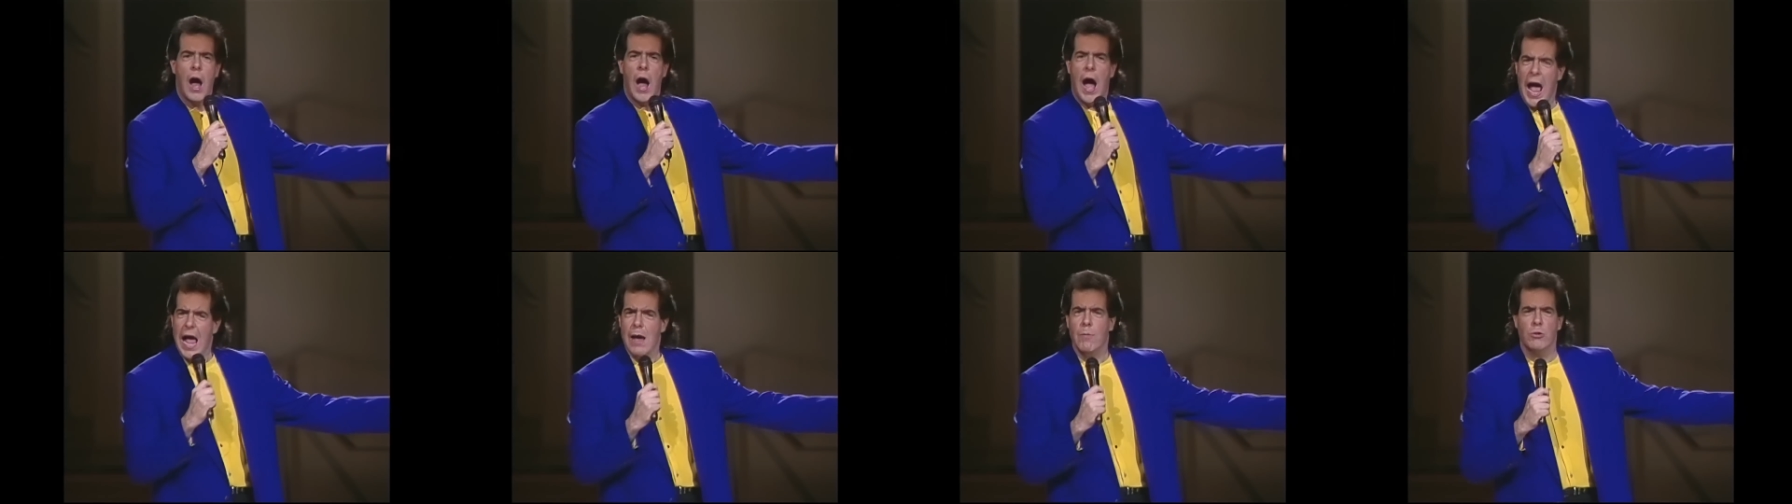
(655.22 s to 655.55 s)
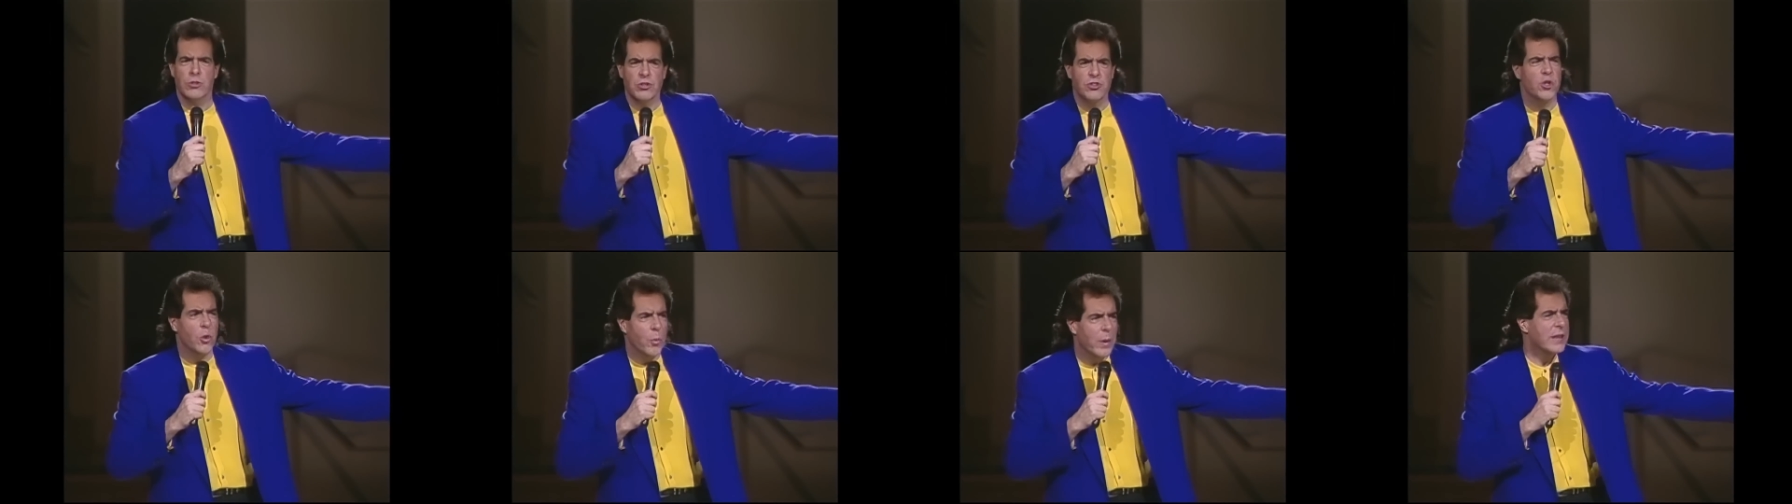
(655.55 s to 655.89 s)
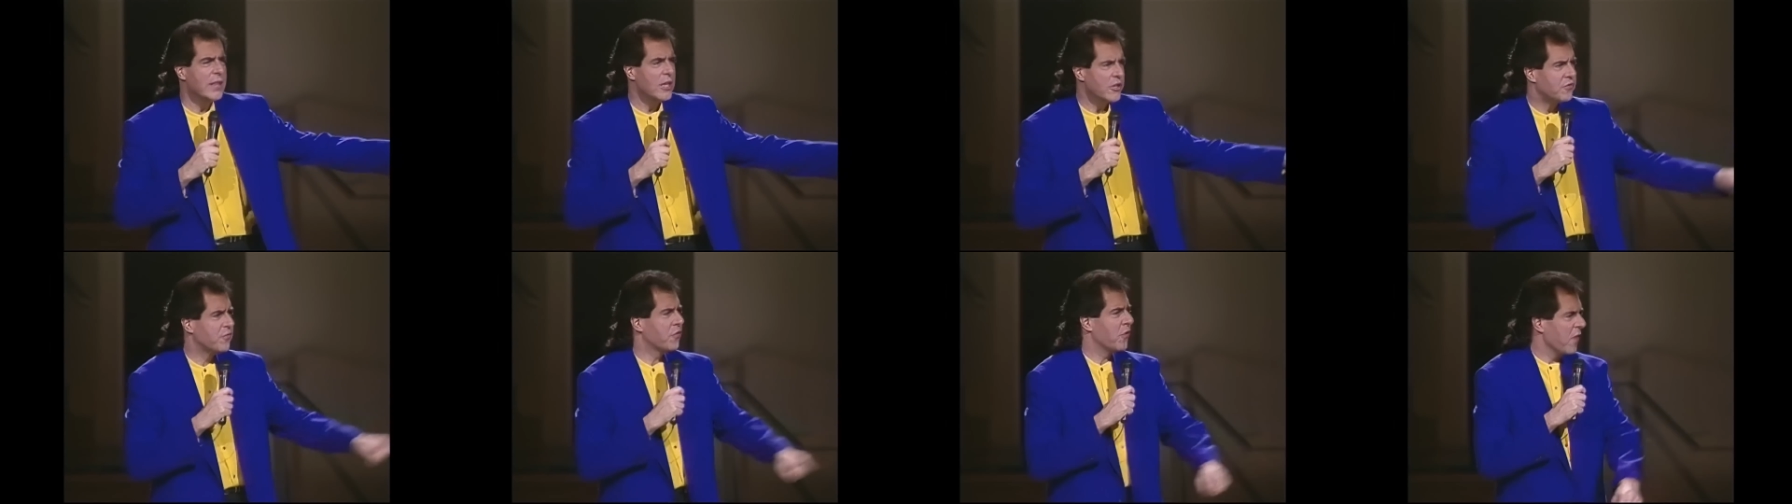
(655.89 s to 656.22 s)
I was doing
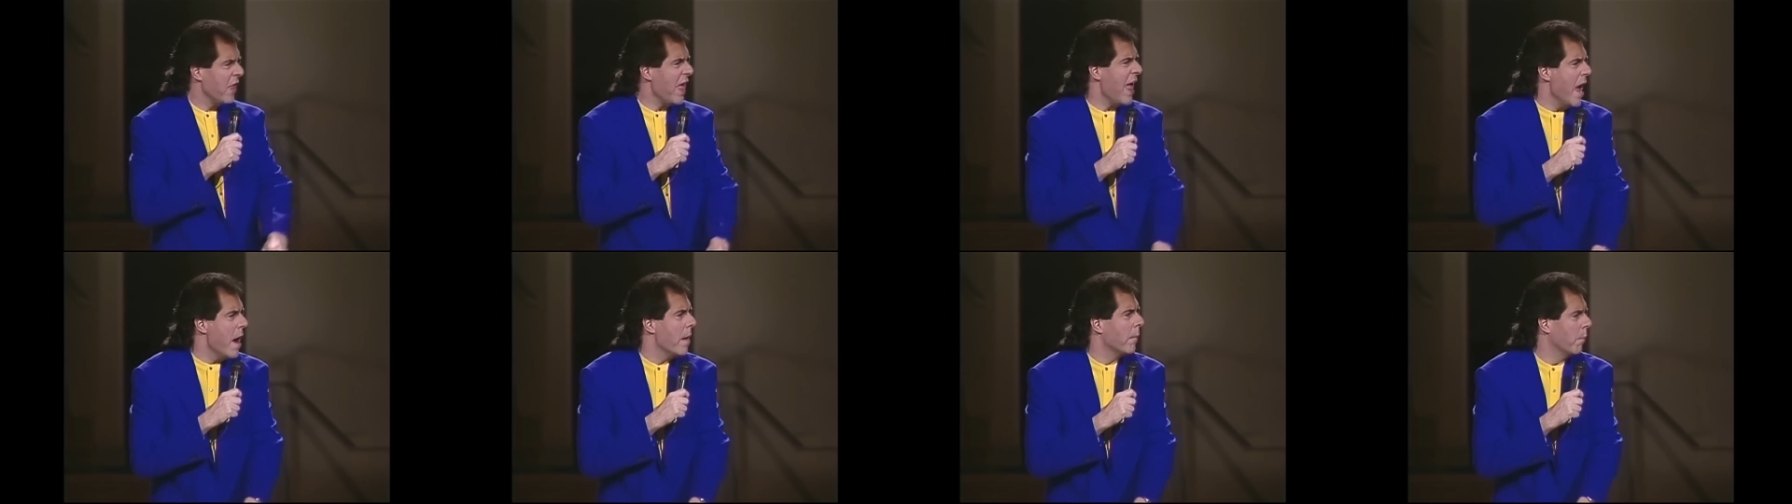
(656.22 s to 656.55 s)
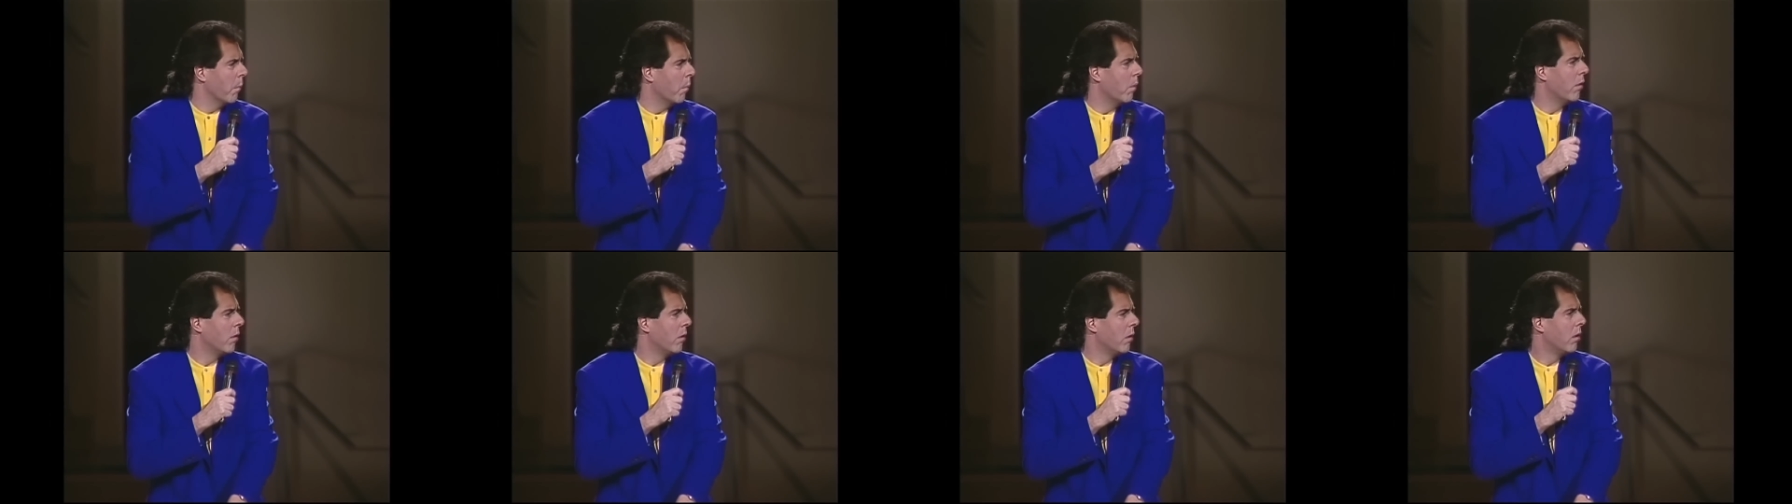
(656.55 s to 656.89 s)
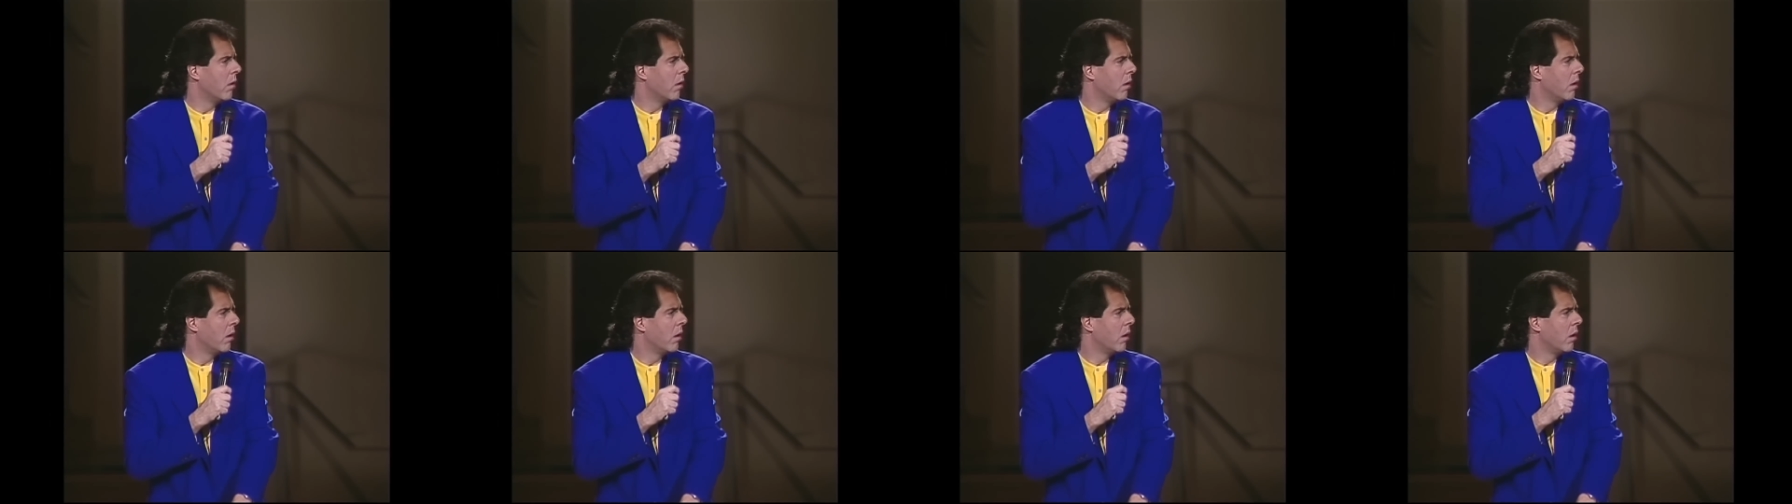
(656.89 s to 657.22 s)
this for them.
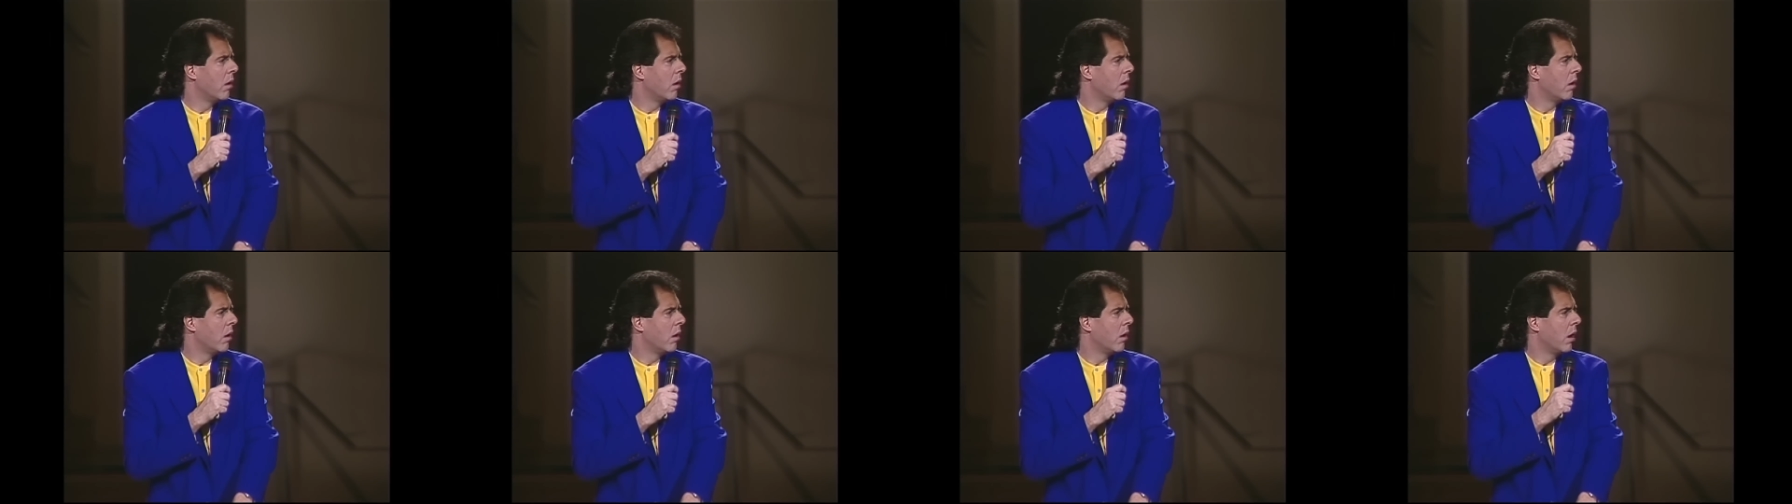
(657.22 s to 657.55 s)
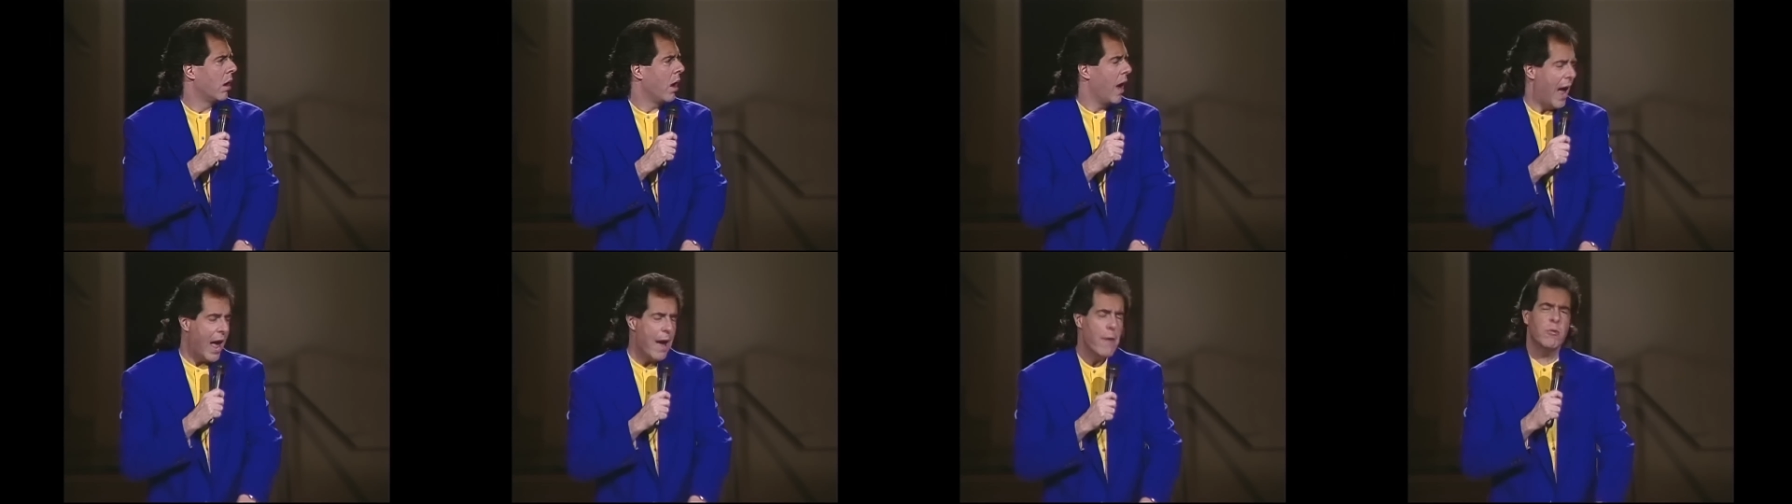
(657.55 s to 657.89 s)
I